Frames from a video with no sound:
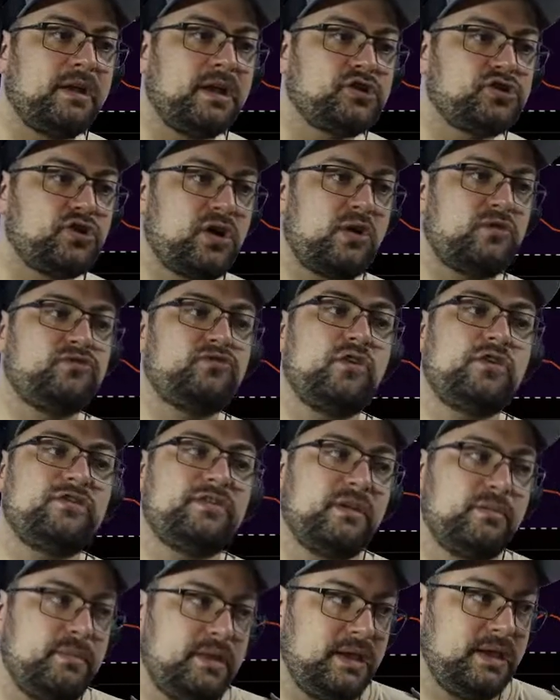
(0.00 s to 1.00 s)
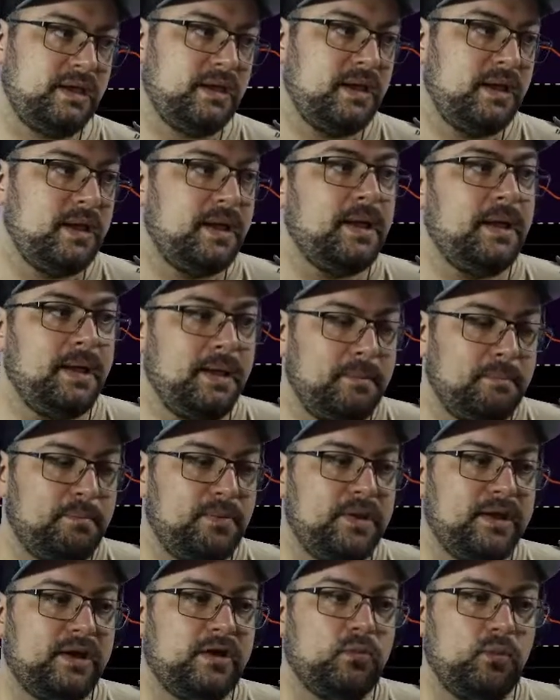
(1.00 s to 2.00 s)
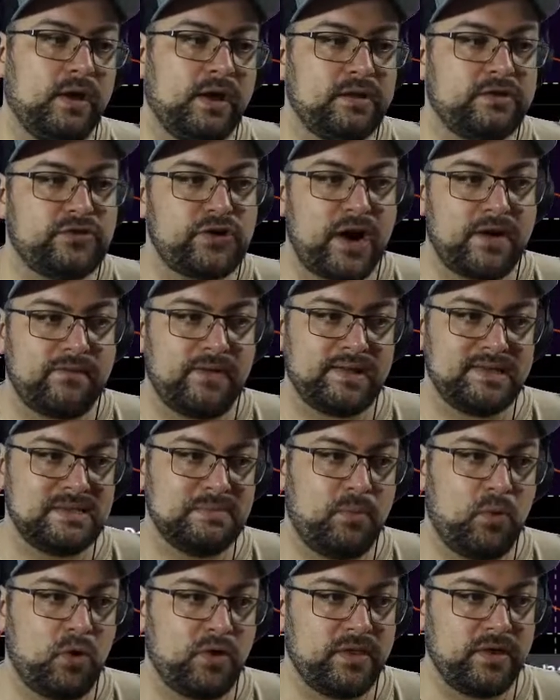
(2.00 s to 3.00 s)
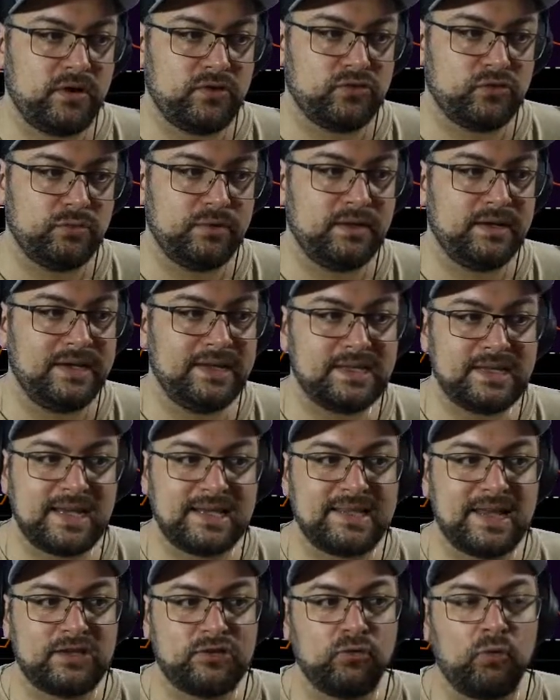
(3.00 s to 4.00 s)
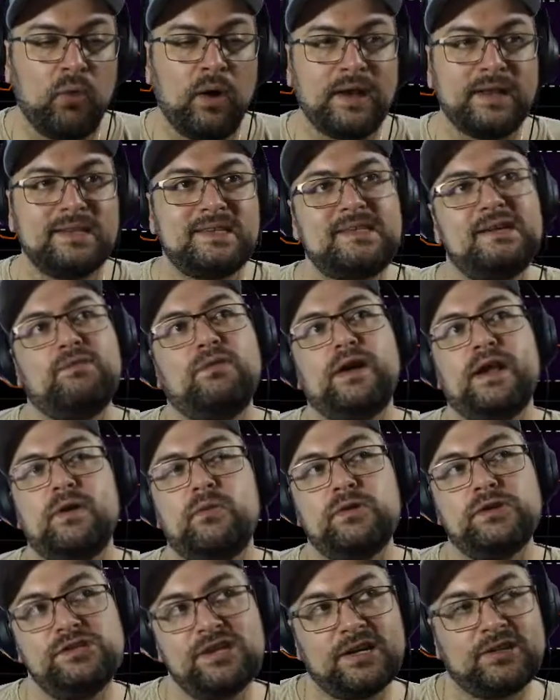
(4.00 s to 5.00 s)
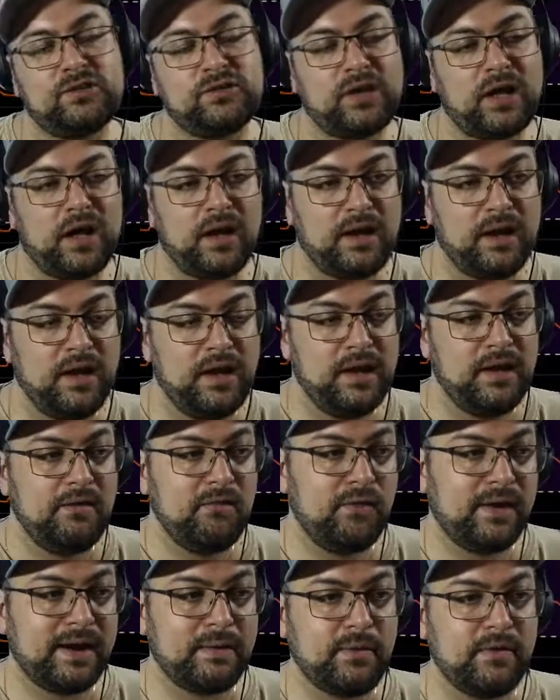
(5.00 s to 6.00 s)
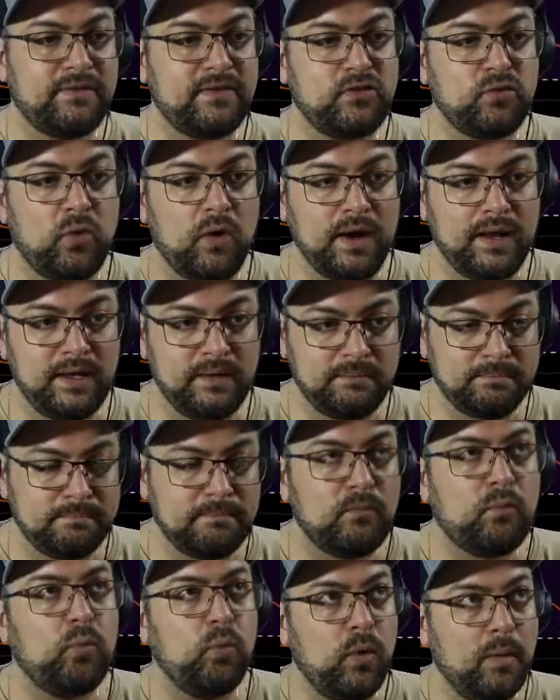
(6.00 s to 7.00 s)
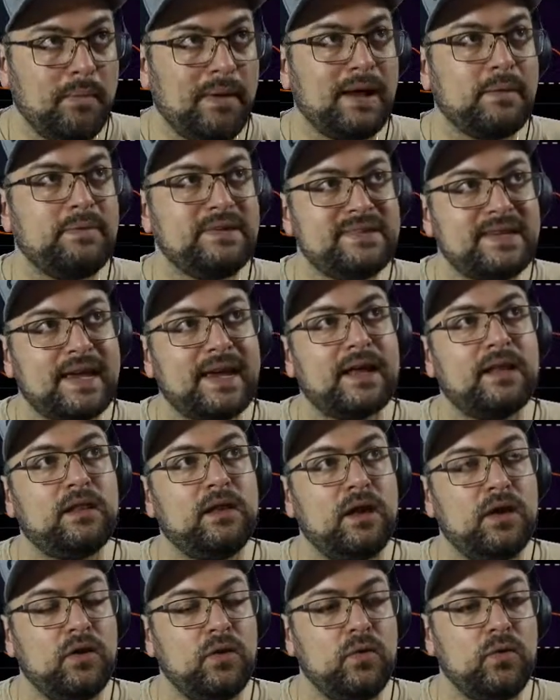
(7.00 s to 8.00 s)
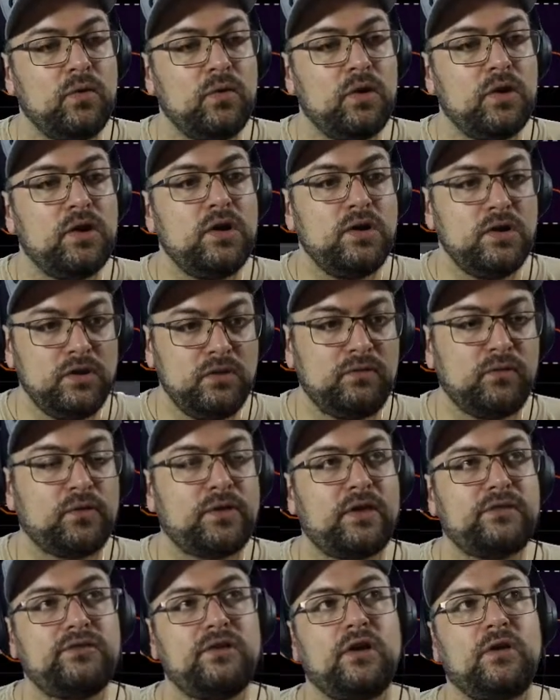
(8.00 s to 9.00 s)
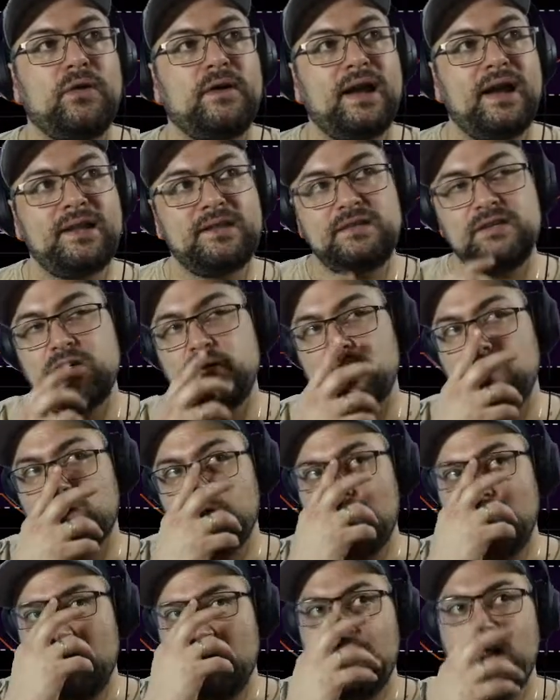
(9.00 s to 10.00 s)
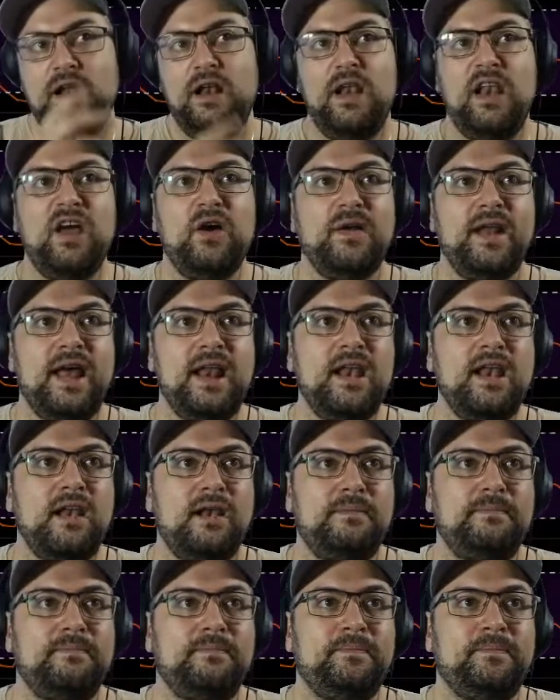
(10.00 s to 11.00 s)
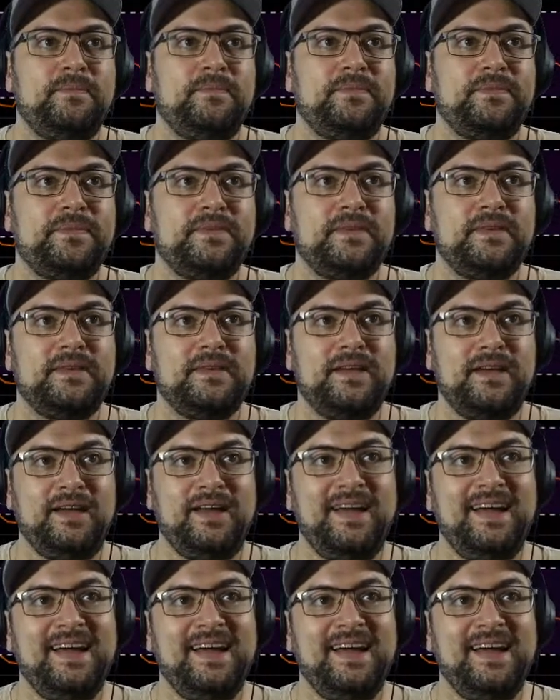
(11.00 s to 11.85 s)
sure how strong it's going to be, but we could try to find support there. So we need to hit that 20 and see if we're going to reject it or not. If we get above the 20, we might be saying hello to 4,192. Leonel. Thank